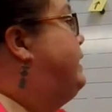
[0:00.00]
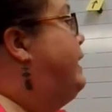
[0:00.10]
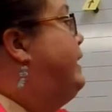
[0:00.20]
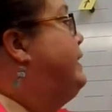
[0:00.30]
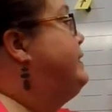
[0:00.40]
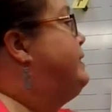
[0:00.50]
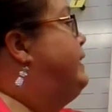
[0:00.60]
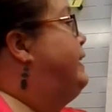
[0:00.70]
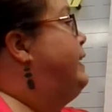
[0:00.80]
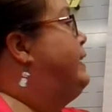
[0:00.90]
I
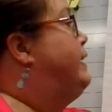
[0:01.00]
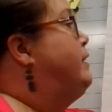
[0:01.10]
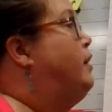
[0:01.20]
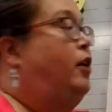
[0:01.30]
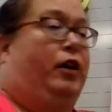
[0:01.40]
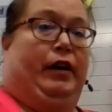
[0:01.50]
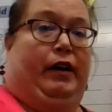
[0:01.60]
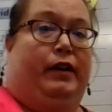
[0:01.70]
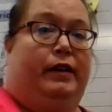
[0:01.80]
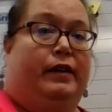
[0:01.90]
see in
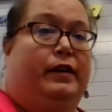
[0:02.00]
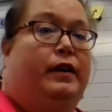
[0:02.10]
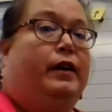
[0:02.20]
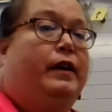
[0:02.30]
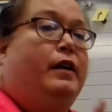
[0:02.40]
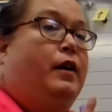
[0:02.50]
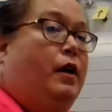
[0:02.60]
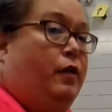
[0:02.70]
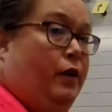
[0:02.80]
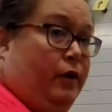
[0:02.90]
all?
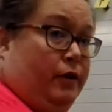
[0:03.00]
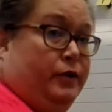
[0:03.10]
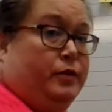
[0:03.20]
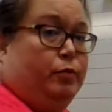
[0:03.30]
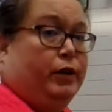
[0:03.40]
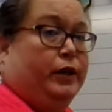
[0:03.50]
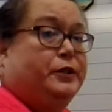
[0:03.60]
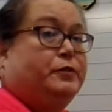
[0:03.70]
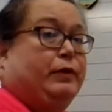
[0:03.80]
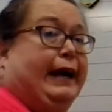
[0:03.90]
Those
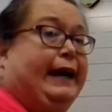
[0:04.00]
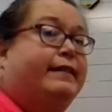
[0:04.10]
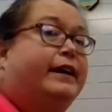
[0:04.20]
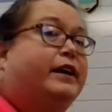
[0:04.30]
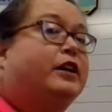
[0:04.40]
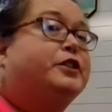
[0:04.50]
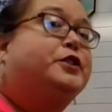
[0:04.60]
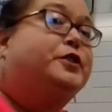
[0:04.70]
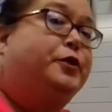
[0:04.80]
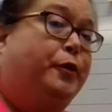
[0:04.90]
words right there are
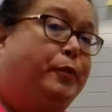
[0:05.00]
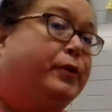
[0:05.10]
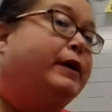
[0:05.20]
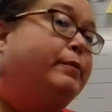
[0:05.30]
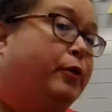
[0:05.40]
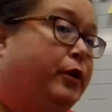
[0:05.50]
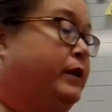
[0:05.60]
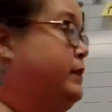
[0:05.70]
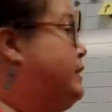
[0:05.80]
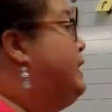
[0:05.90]
super important.